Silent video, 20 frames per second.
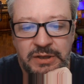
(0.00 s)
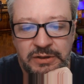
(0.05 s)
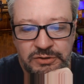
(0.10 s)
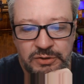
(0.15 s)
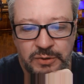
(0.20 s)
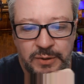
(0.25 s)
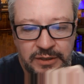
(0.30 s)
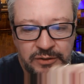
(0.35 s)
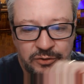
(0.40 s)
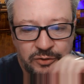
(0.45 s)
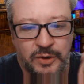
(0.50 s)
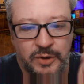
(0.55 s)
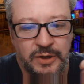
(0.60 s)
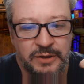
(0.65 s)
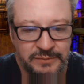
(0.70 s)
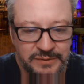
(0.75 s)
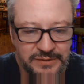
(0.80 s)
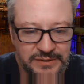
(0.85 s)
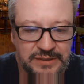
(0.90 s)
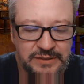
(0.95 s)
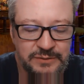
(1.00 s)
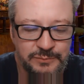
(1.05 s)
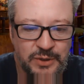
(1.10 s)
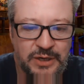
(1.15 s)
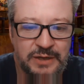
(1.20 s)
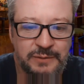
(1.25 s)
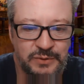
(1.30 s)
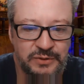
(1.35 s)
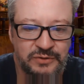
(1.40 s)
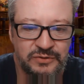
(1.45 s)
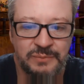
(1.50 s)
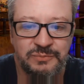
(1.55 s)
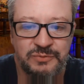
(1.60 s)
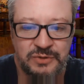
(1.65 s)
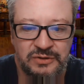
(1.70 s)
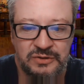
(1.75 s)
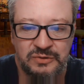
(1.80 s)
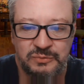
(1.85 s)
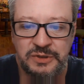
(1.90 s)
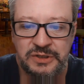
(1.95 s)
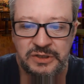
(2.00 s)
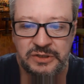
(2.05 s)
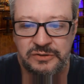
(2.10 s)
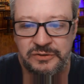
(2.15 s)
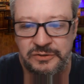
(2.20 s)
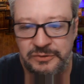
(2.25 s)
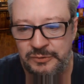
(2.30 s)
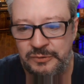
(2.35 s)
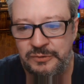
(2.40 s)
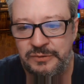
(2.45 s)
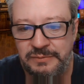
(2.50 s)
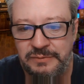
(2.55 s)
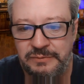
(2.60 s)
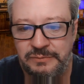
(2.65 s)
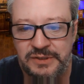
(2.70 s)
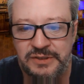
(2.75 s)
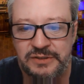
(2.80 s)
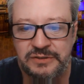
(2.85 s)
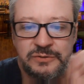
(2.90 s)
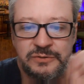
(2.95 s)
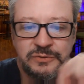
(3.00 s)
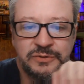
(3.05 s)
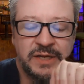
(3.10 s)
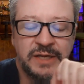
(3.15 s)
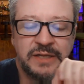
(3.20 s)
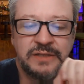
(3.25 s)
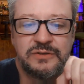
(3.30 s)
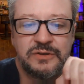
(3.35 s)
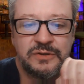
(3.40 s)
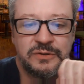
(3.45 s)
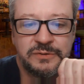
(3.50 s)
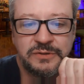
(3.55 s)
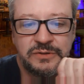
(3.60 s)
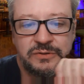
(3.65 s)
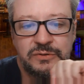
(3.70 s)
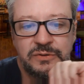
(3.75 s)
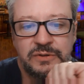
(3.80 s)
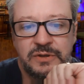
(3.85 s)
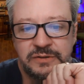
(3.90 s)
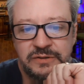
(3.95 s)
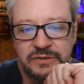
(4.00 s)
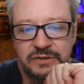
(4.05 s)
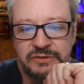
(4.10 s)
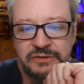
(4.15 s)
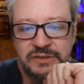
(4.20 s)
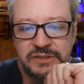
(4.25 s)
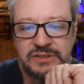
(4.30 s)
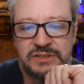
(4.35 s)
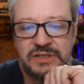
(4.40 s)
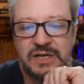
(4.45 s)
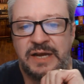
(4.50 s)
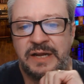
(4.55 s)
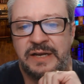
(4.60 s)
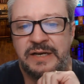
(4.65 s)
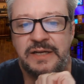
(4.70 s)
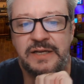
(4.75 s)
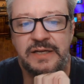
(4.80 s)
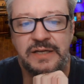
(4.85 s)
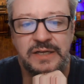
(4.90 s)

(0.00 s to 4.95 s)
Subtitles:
So I thought, oh, that's probably something that we could do. I mean, we could do that. So give it a shot.